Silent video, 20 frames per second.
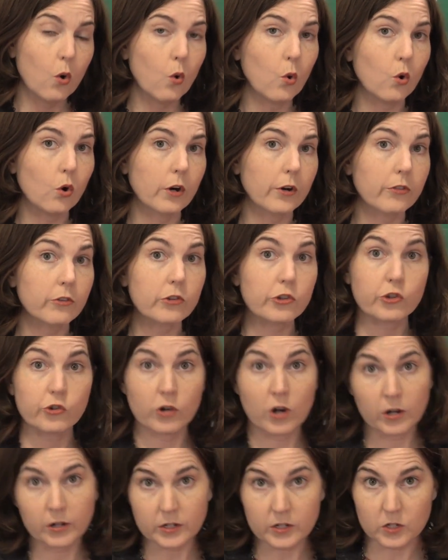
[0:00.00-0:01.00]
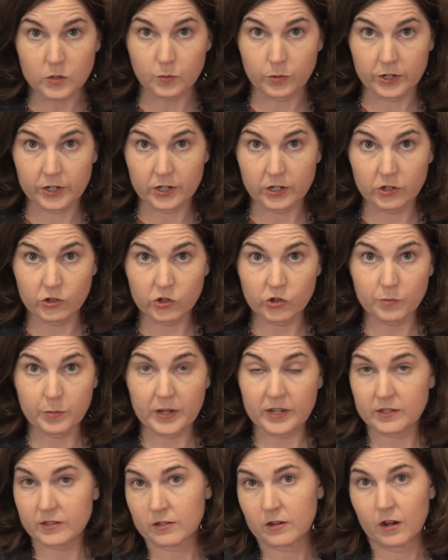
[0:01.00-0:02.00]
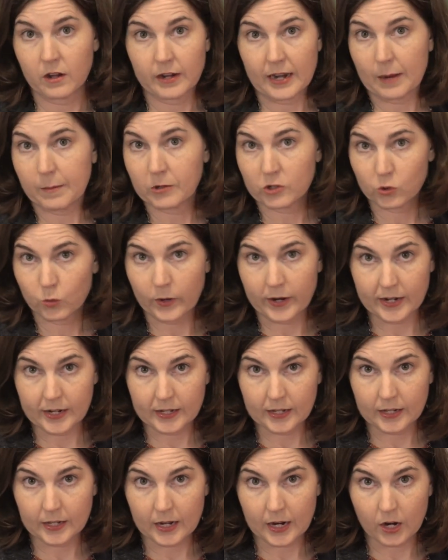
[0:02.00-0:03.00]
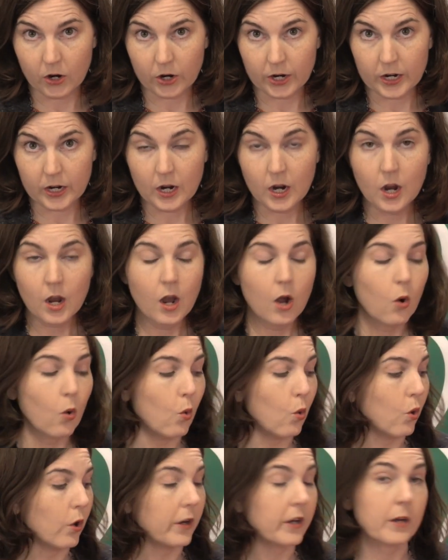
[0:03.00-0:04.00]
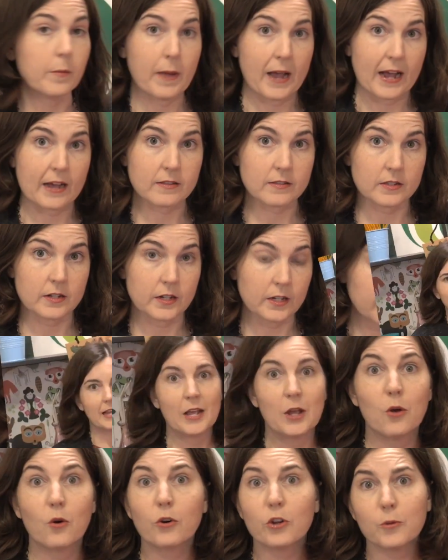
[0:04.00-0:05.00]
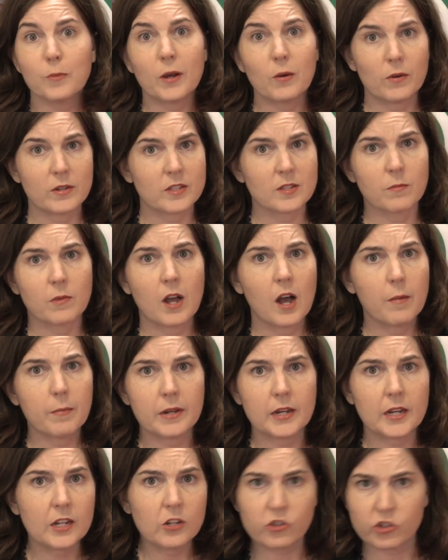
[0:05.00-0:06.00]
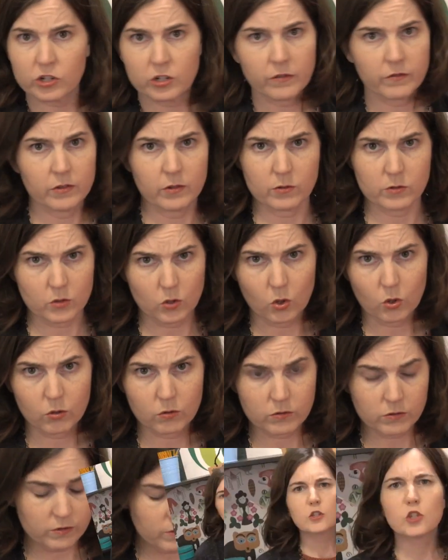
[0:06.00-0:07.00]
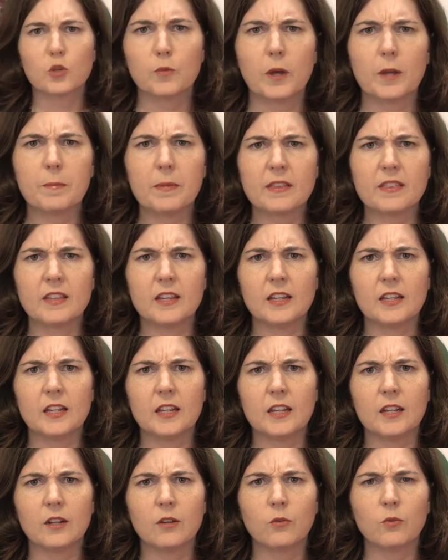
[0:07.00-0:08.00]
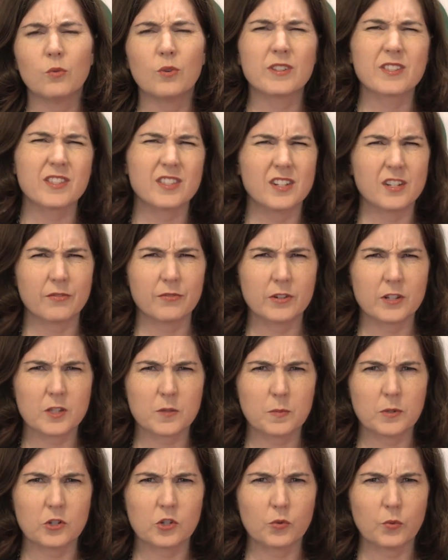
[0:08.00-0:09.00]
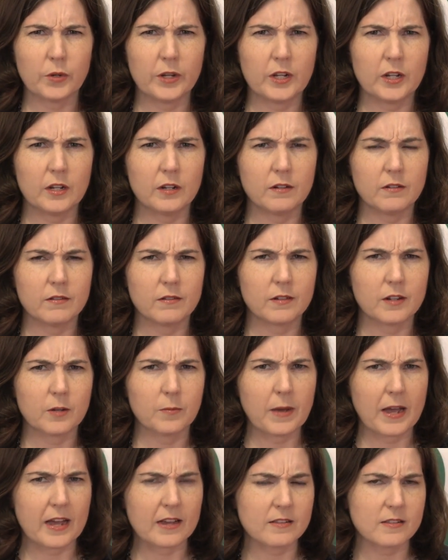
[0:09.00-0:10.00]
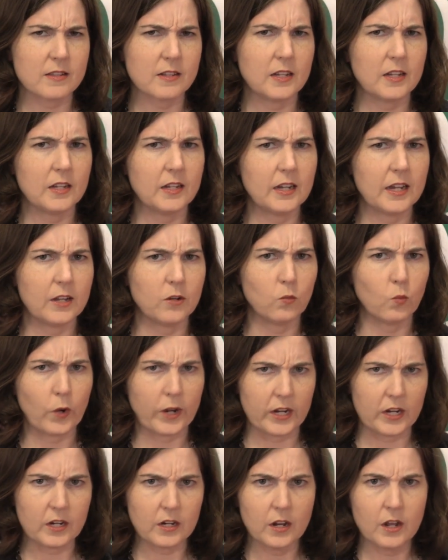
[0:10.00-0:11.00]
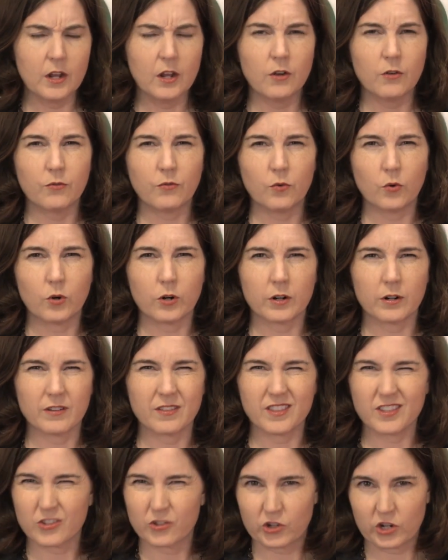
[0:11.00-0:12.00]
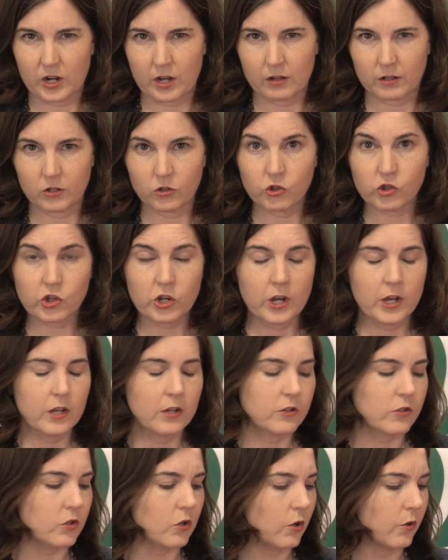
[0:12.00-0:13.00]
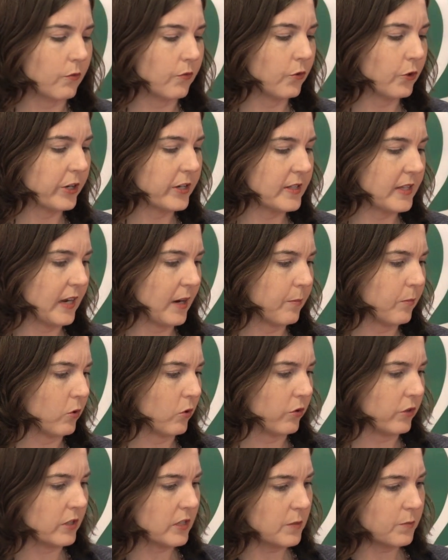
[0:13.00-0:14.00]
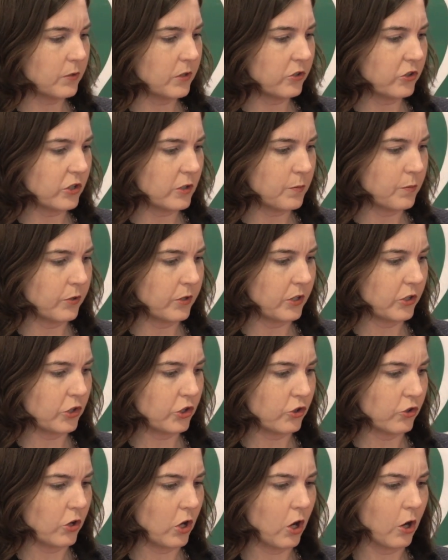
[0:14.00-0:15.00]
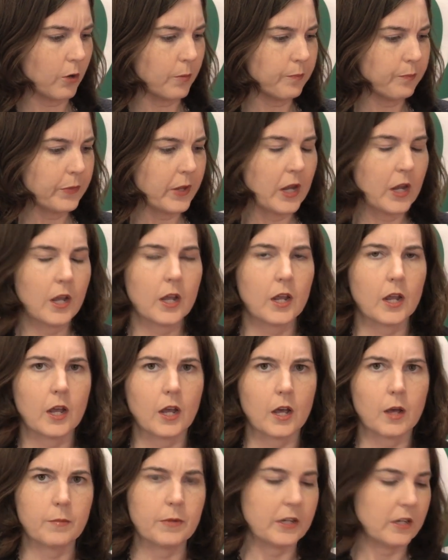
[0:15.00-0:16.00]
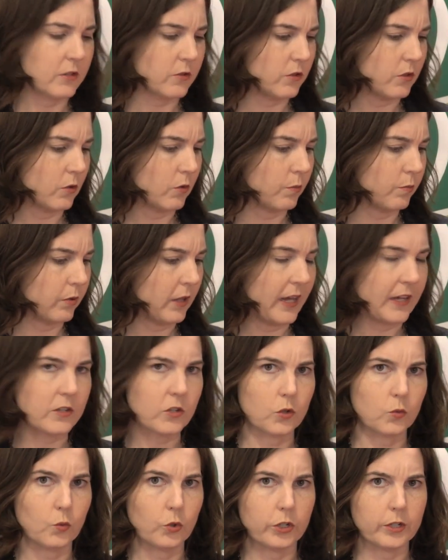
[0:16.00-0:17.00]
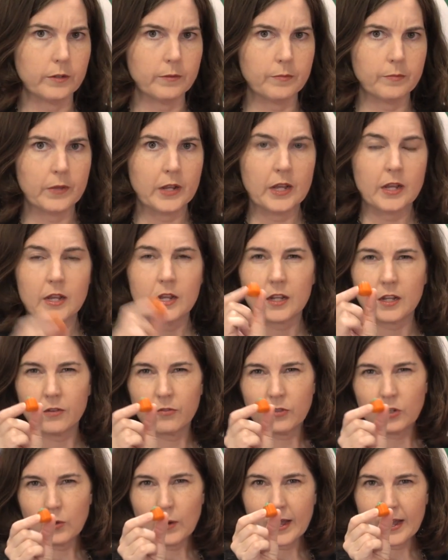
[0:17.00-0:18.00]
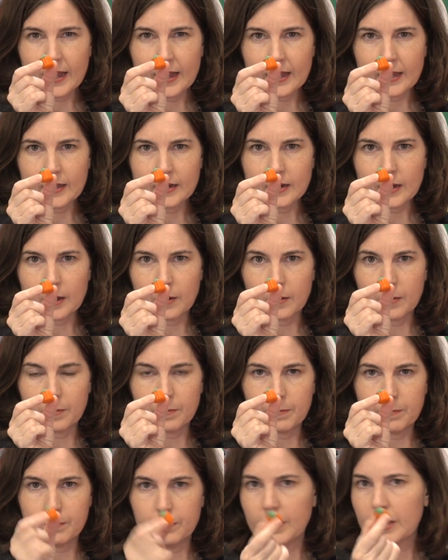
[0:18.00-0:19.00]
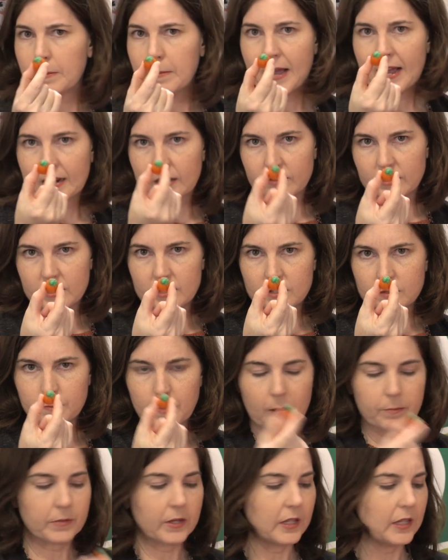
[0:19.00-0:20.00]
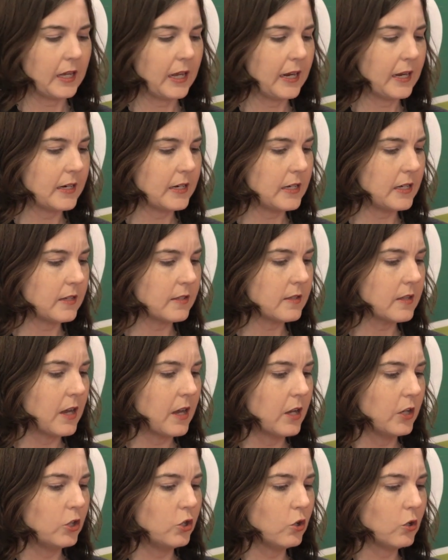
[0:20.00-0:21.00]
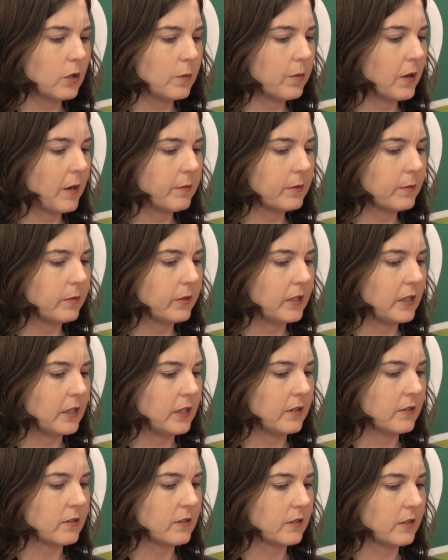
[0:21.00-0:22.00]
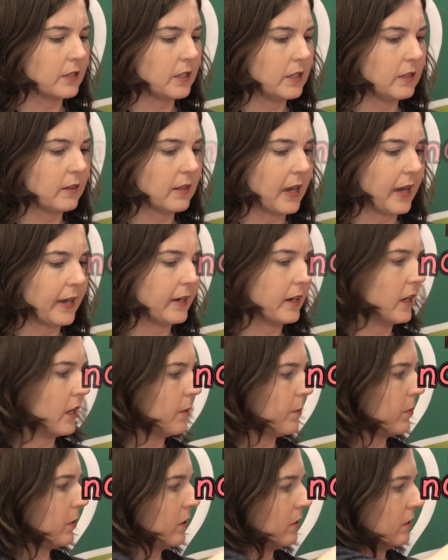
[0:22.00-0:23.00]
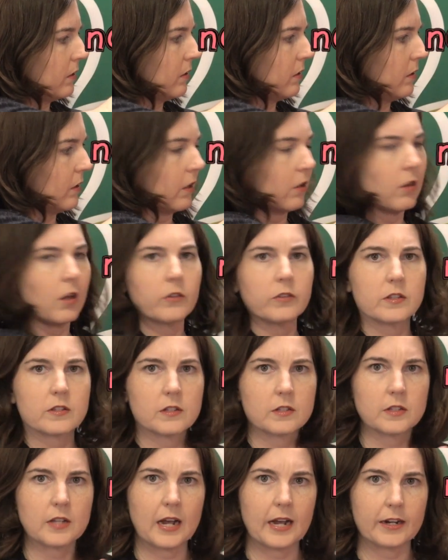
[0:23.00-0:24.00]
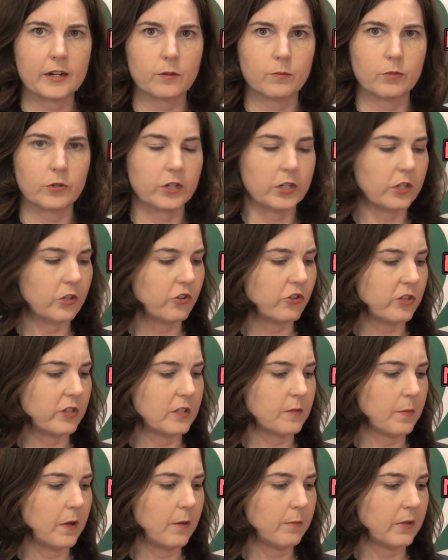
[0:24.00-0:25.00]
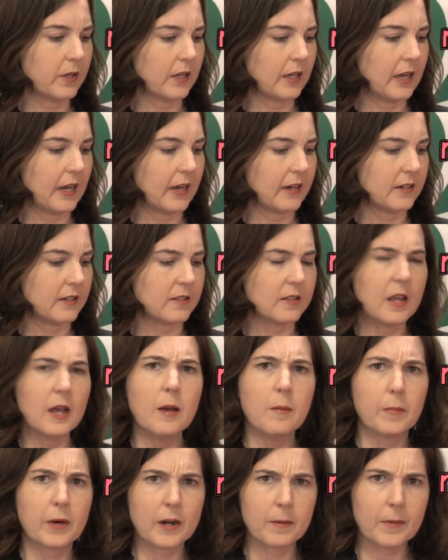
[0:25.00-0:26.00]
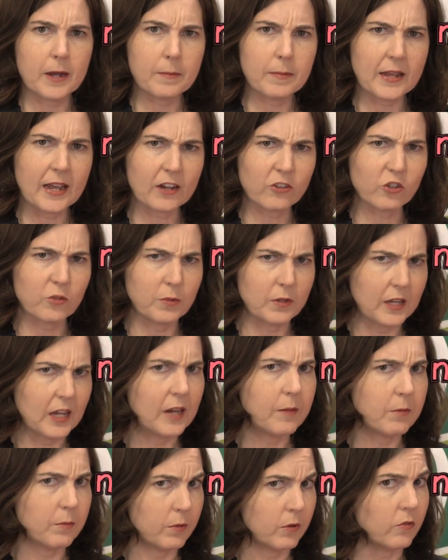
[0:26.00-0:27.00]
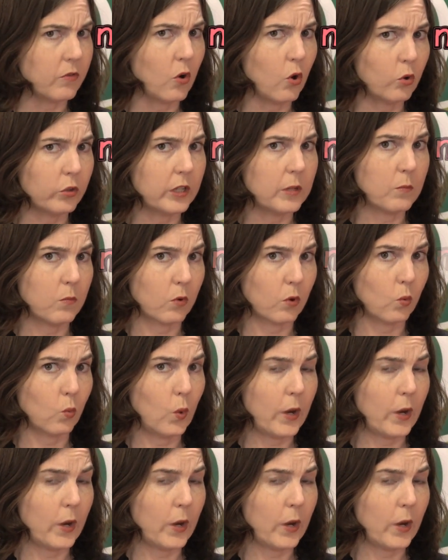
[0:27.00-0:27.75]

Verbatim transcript: or the strongest bridge based on how much weight it can carry or capacity. Or you might want some combination of those goals. So you might be thinking, what's the difference between capacity and weight for this challenge? So for example, this bridge is pretty strong uh, because the planks are wooden. If you had a big bag of these pumpkin candies, you could probably easily line up along this entire bridge these pumpkin candies, but it might be actually be capable of holding more